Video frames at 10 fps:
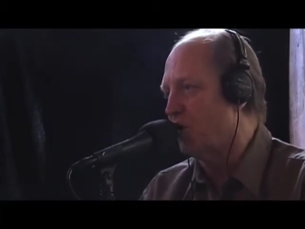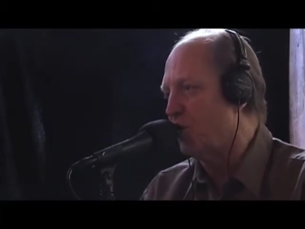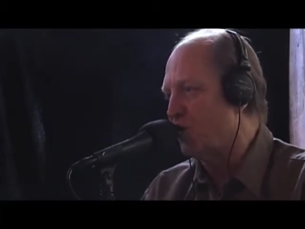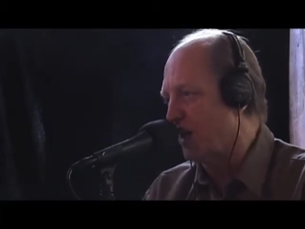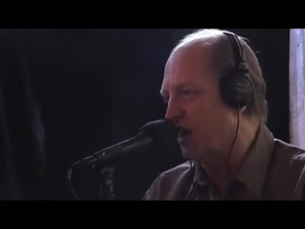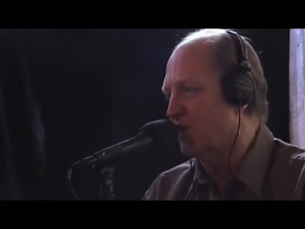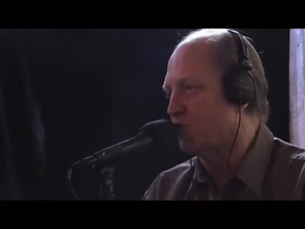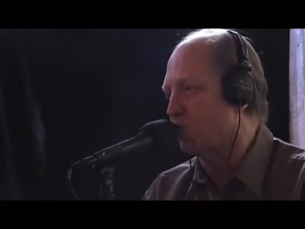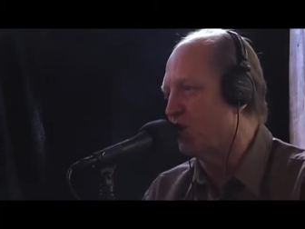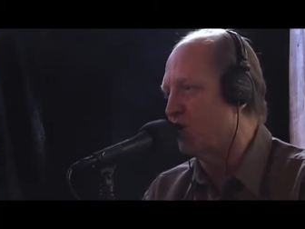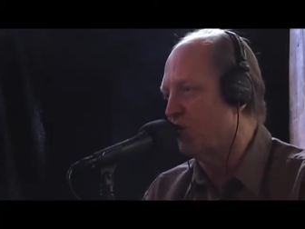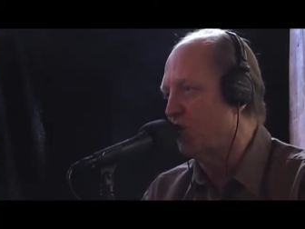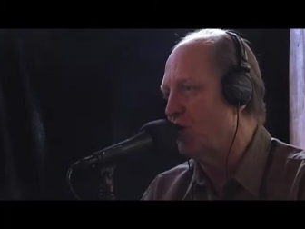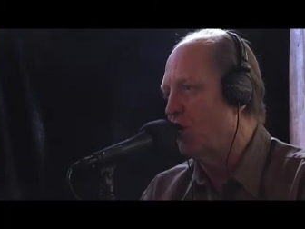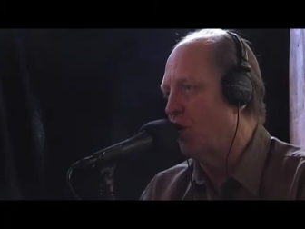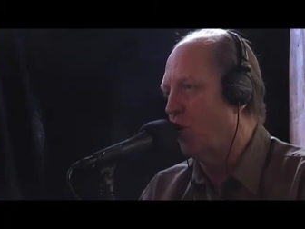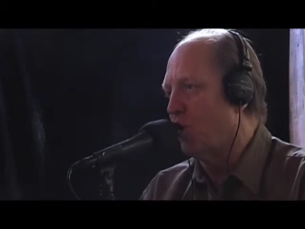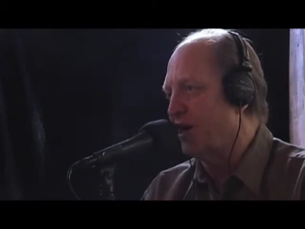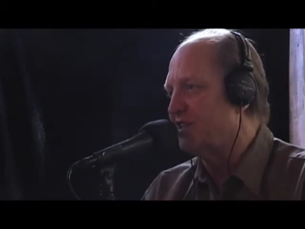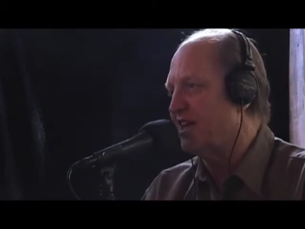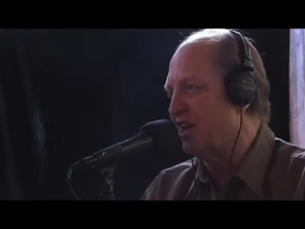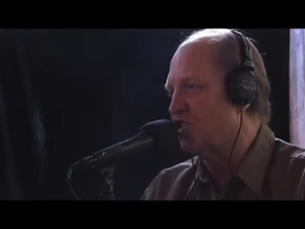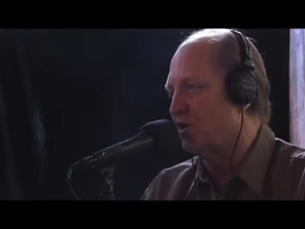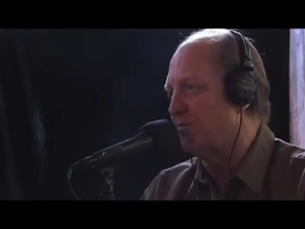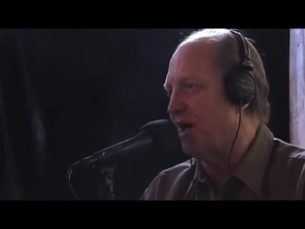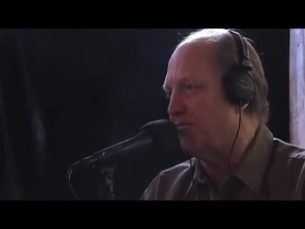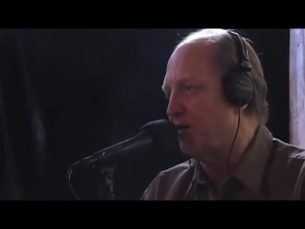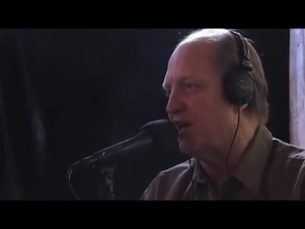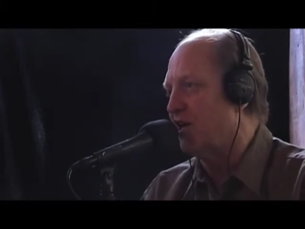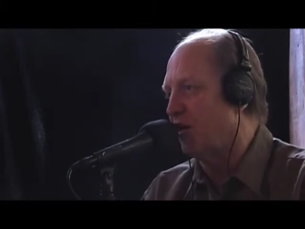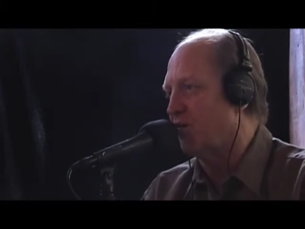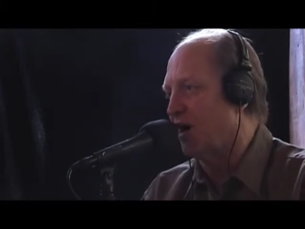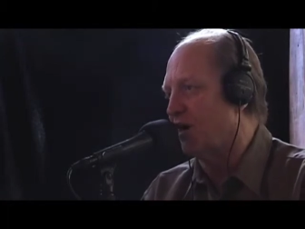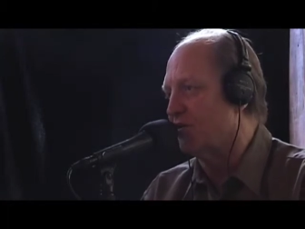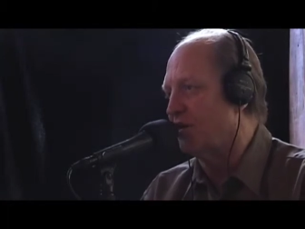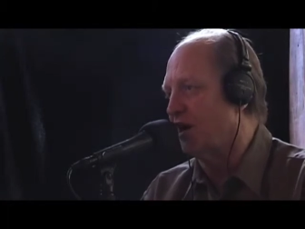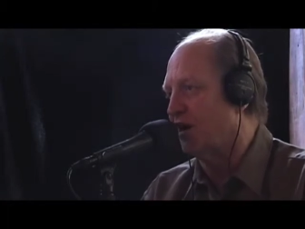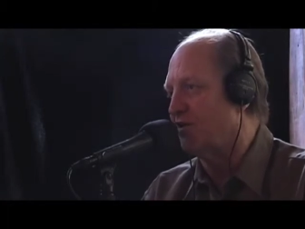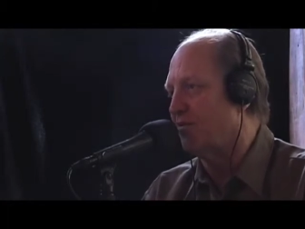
What do you think his real orientation may be around